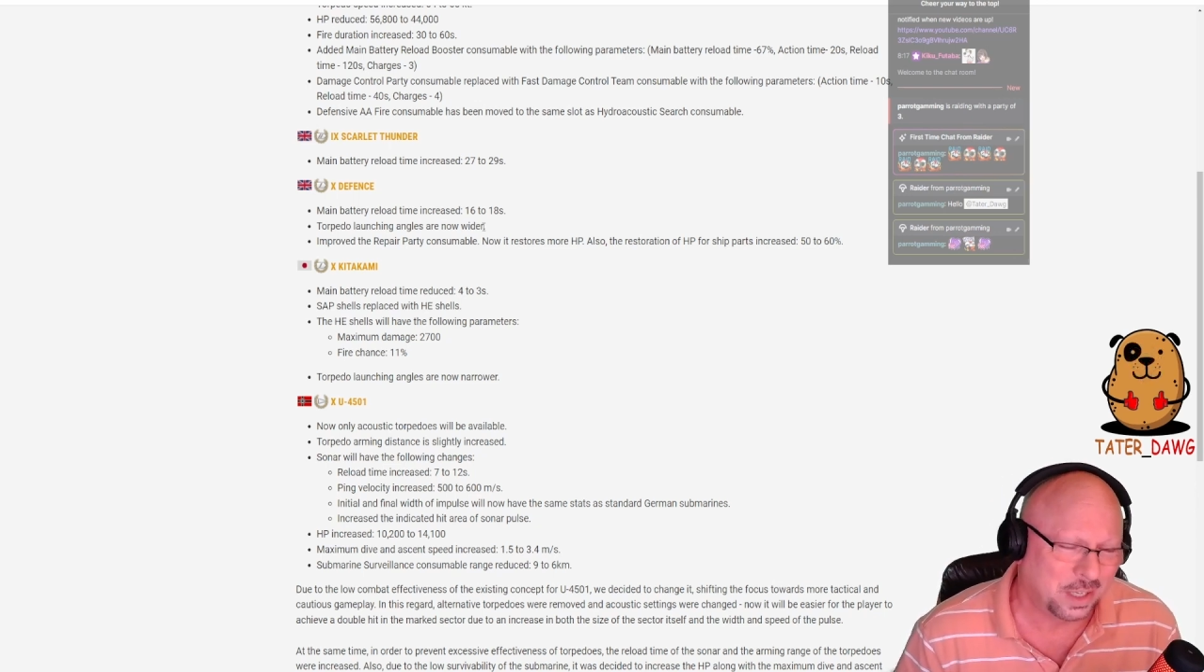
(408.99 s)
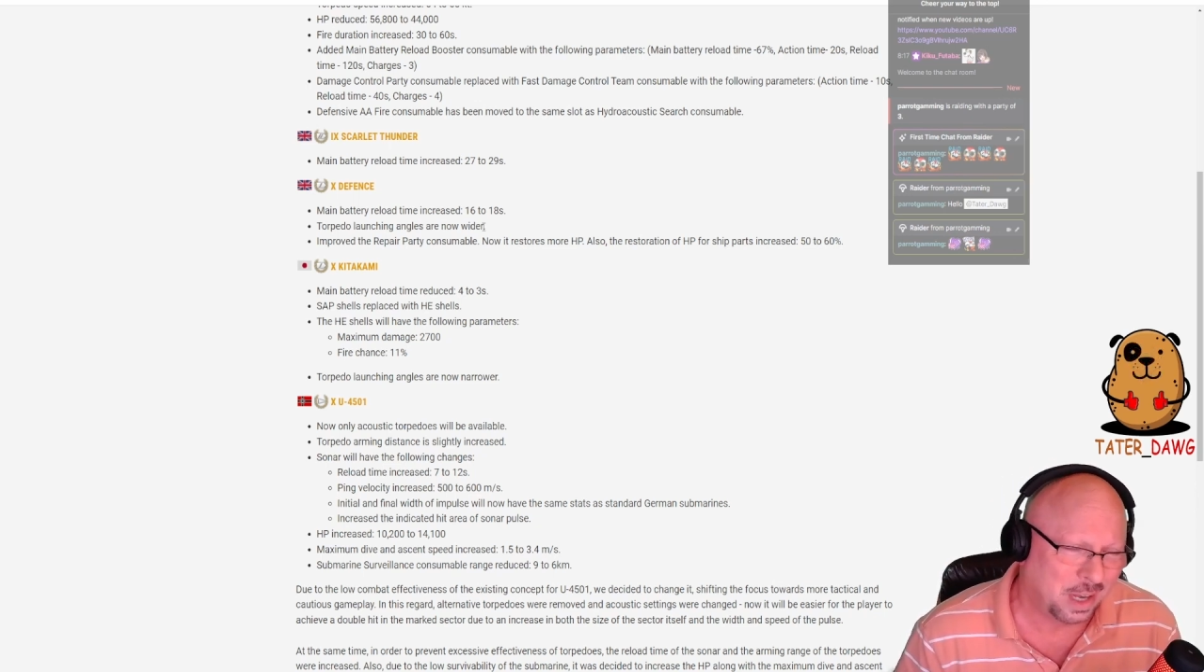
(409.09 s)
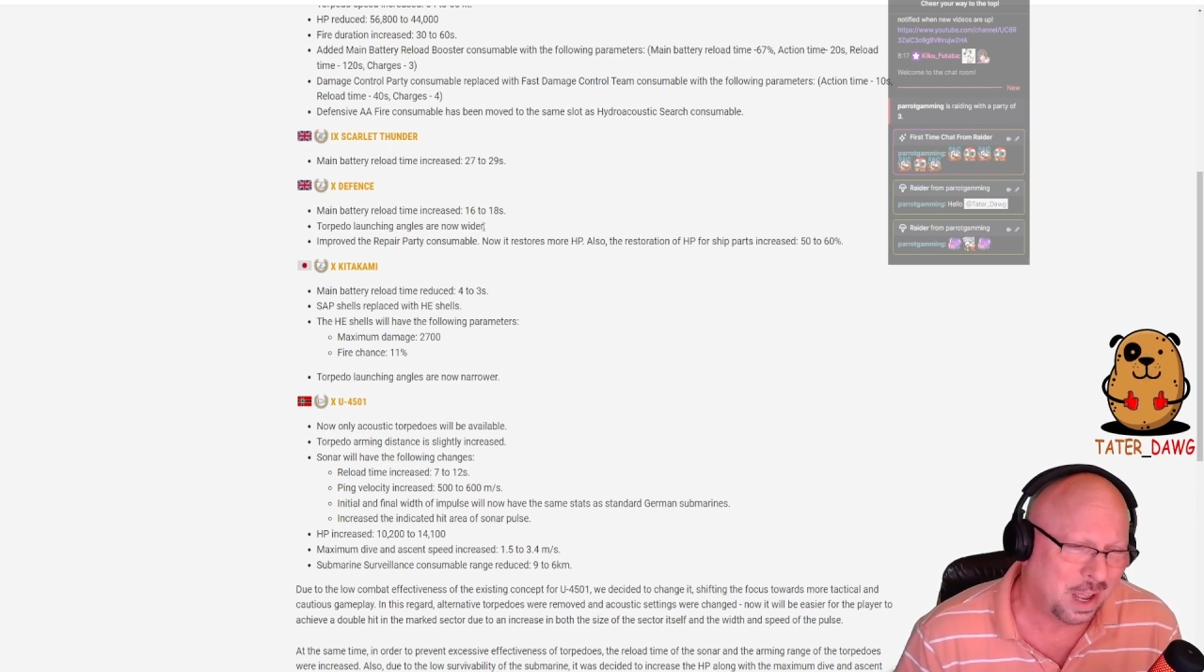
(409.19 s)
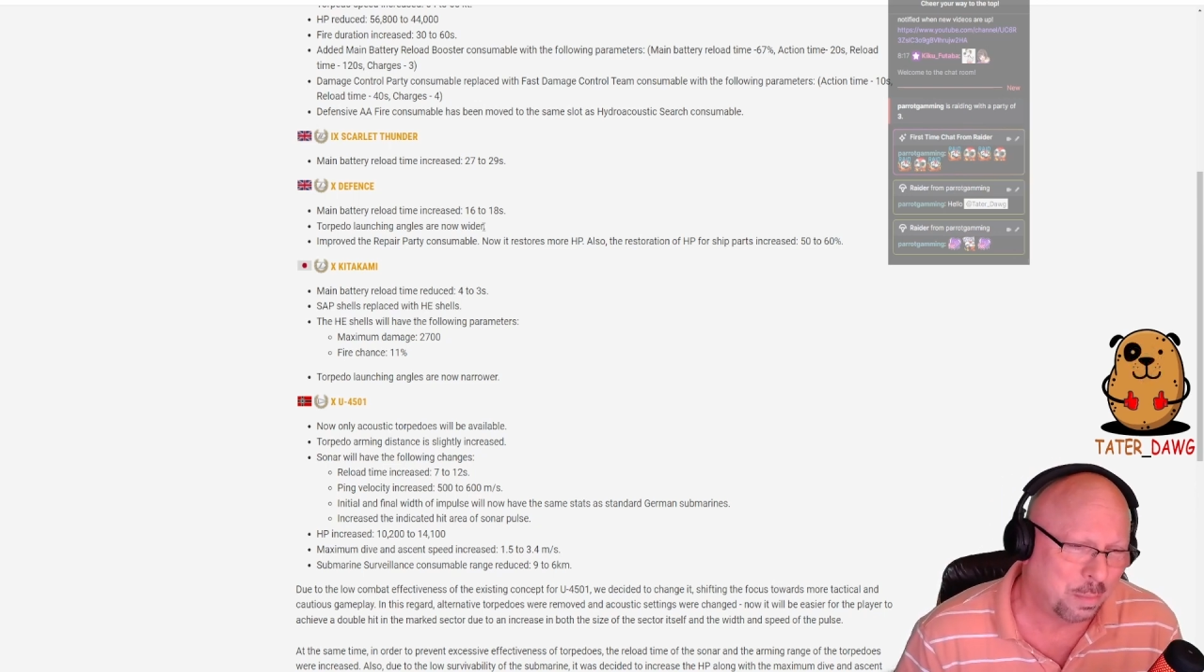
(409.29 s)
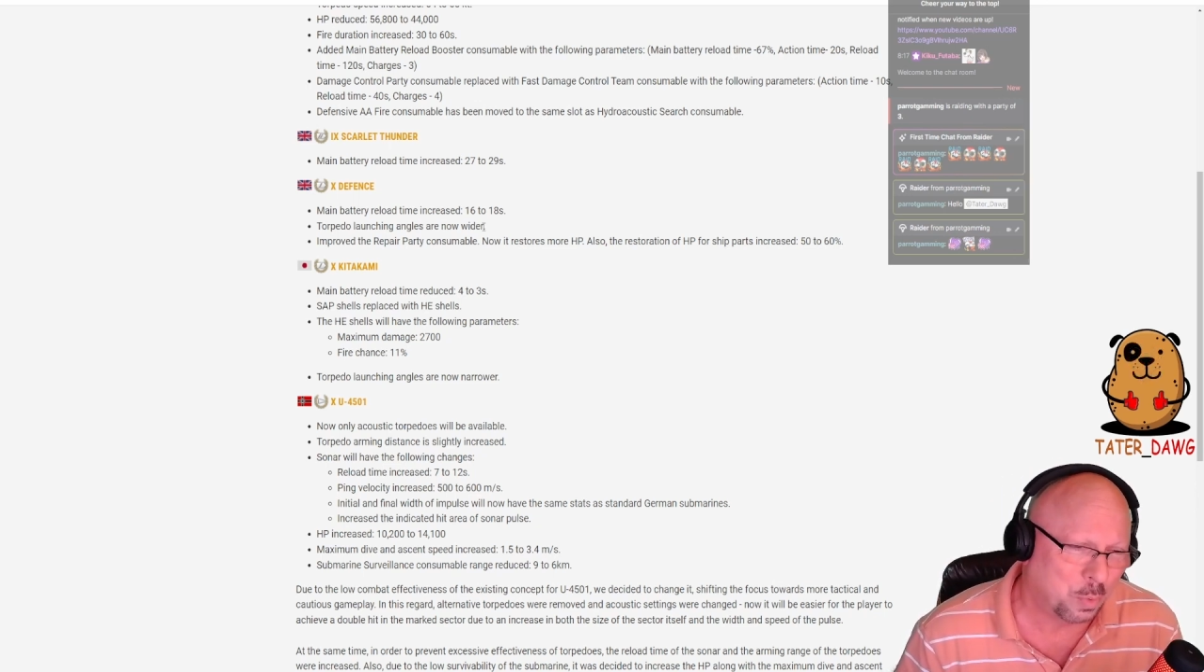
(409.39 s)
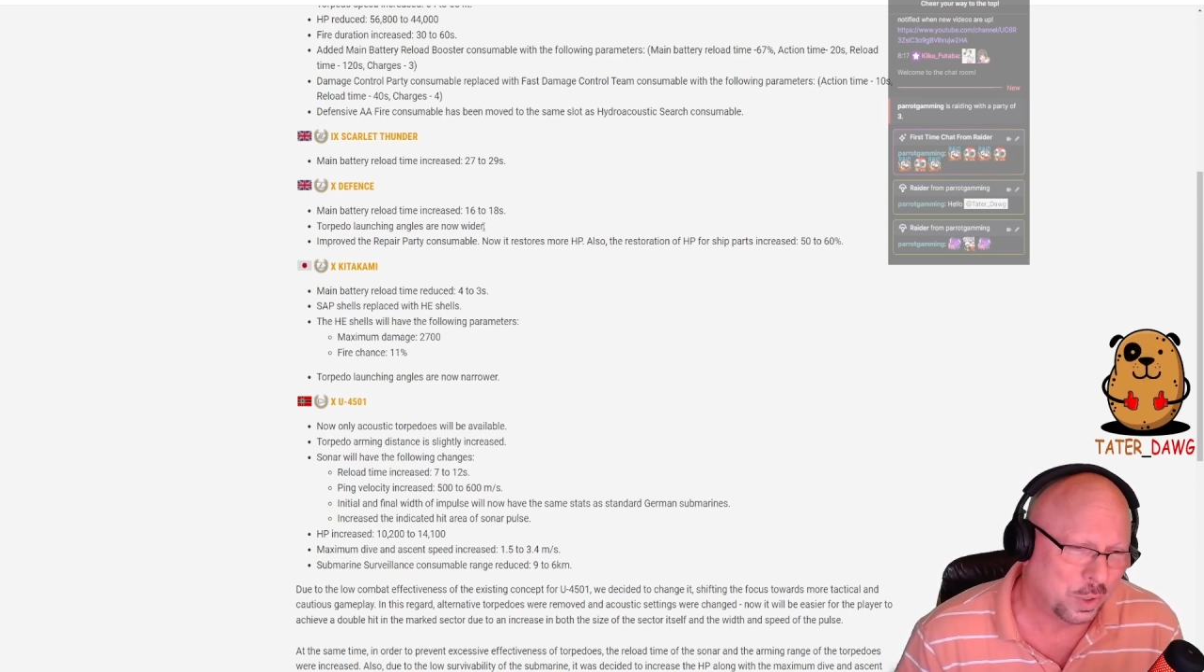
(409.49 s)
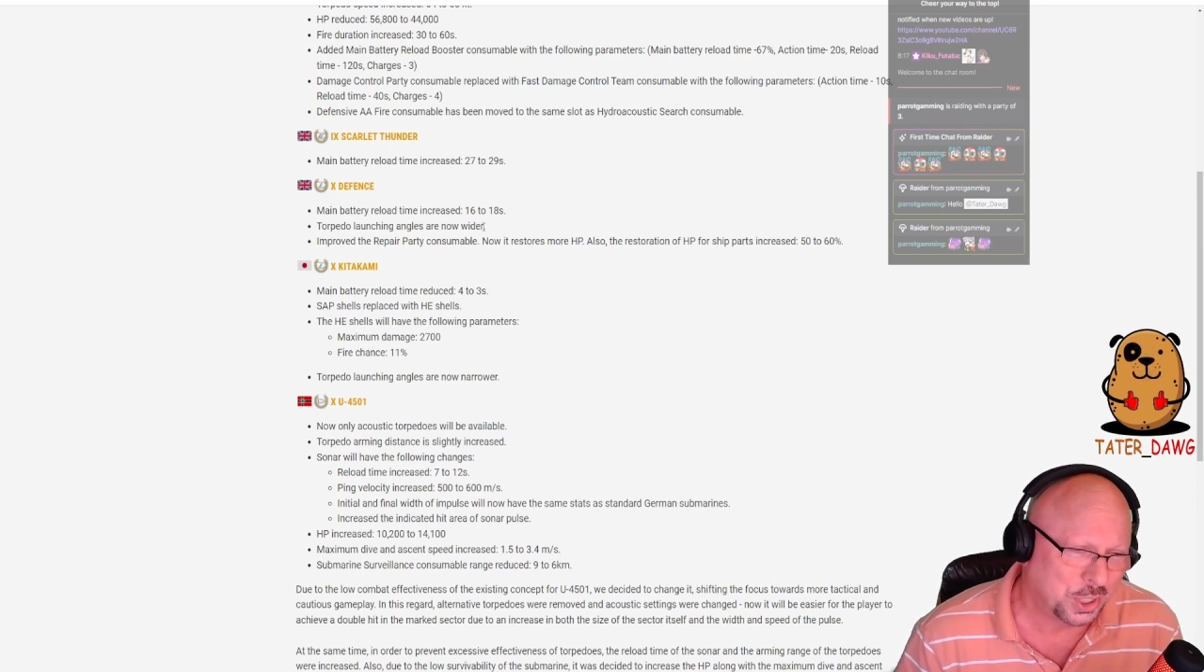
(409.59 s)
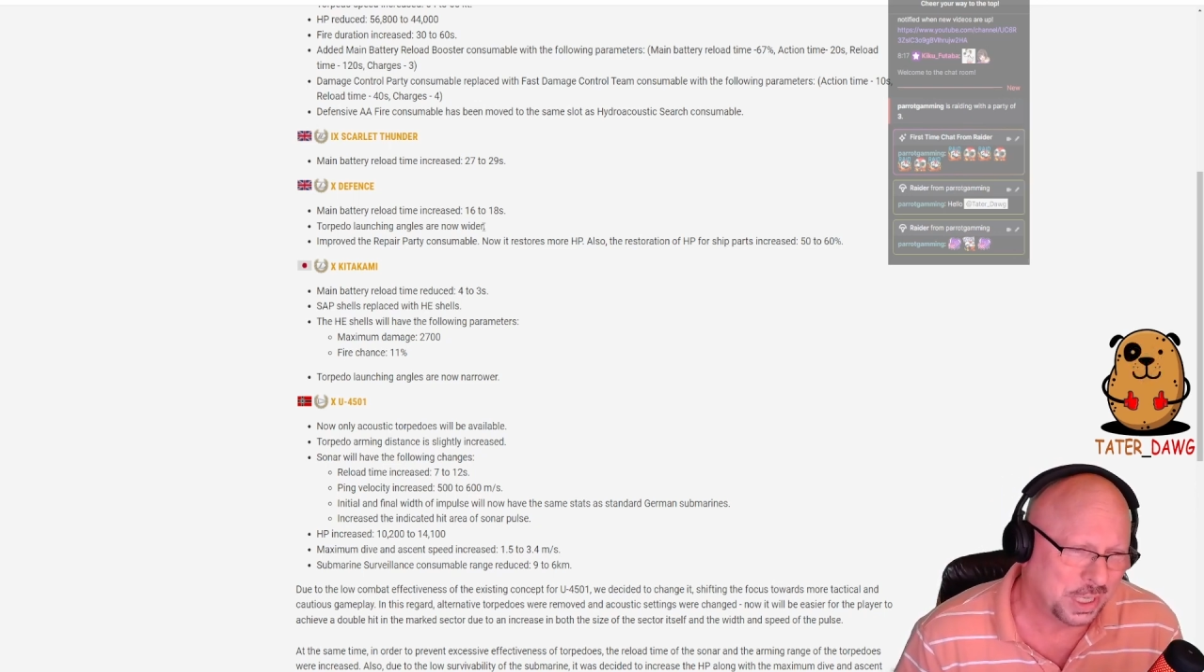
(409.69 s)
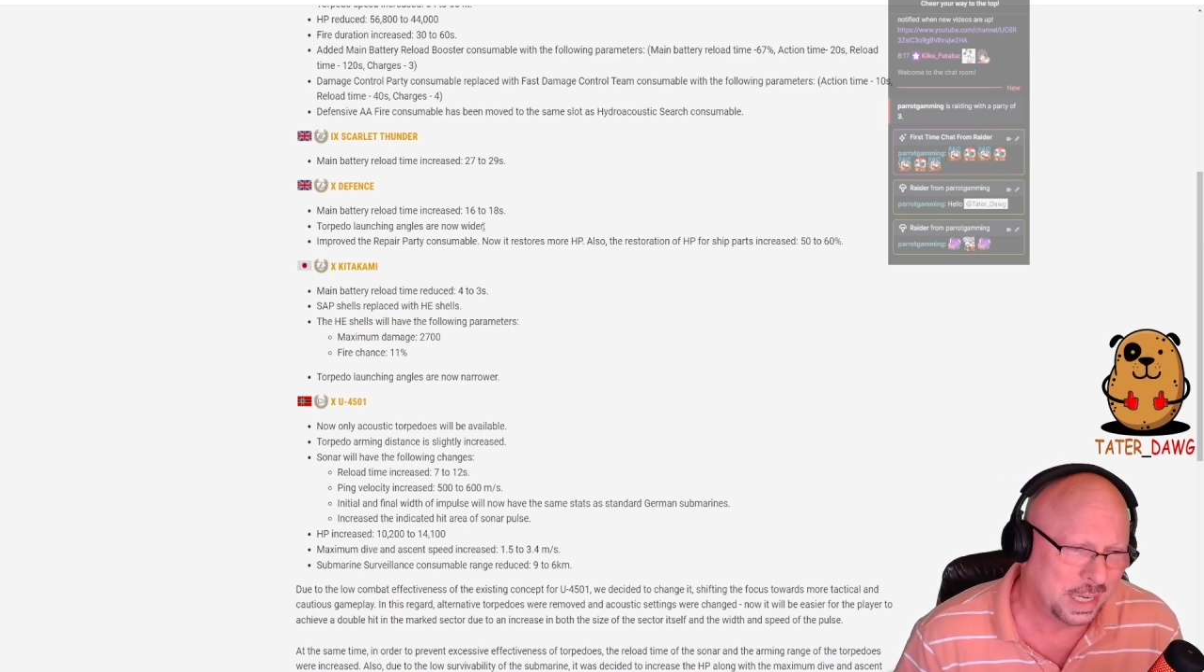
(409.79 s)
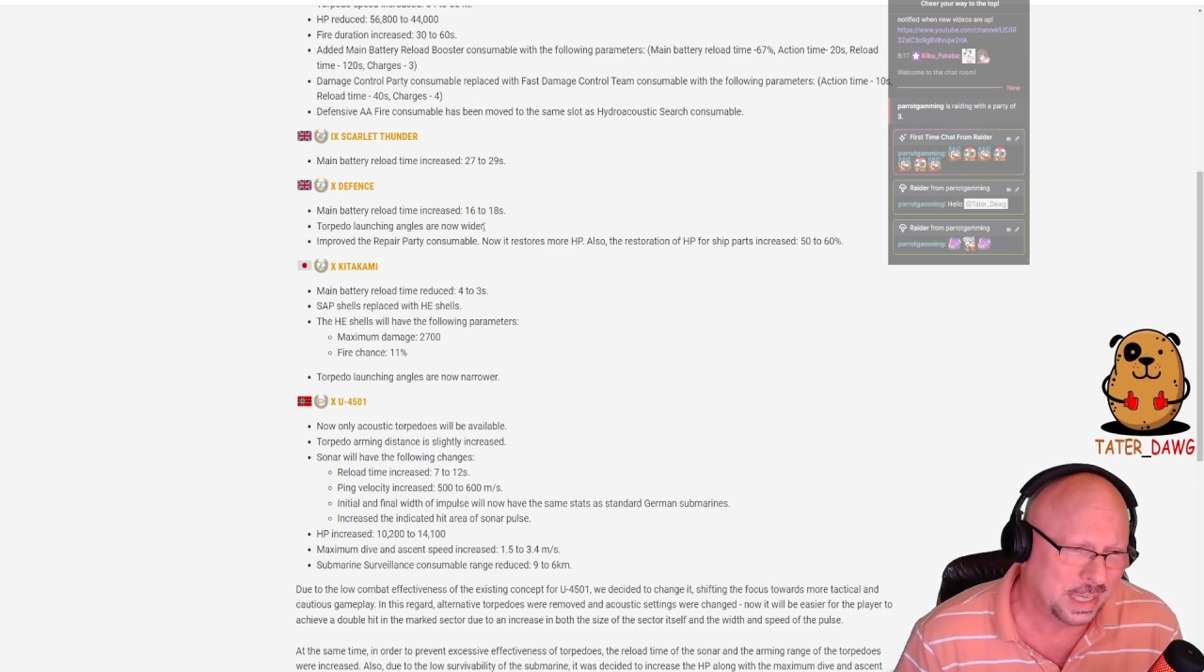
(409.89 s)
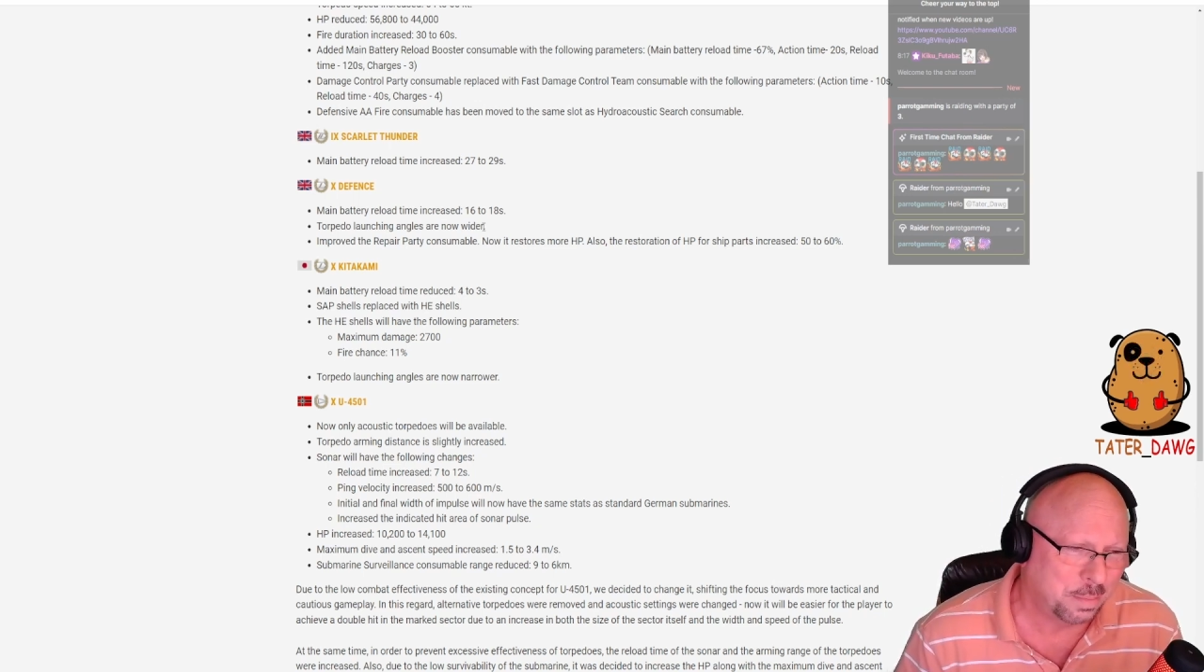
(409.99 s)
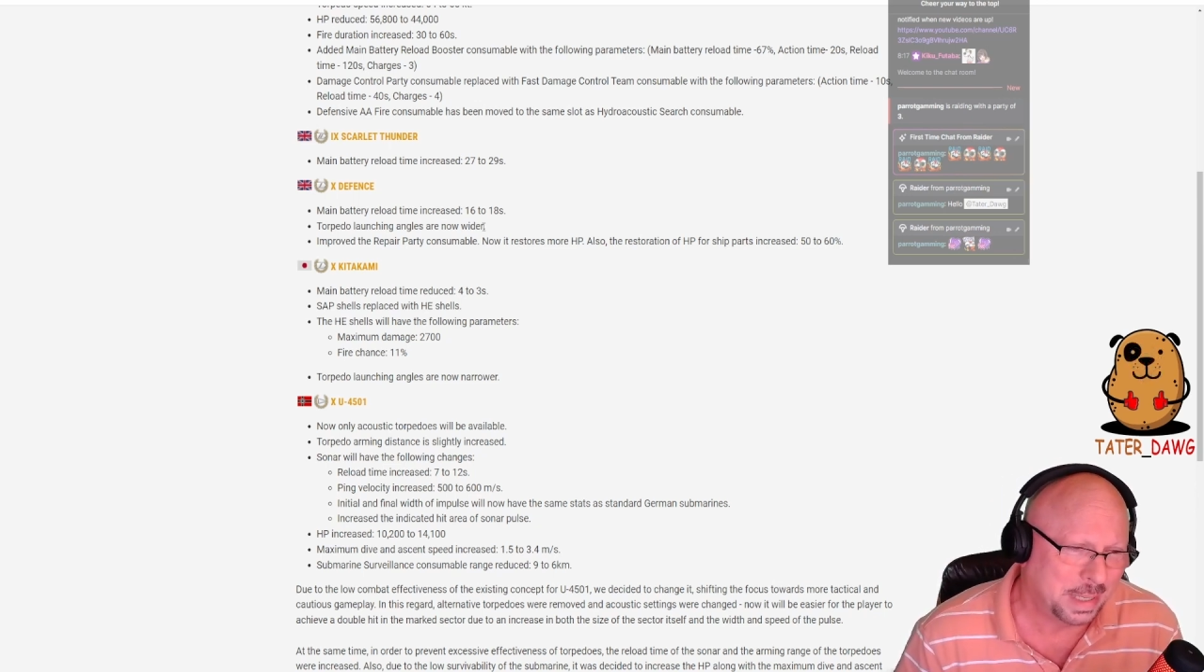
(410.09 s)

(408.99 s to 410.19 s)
lot more sense.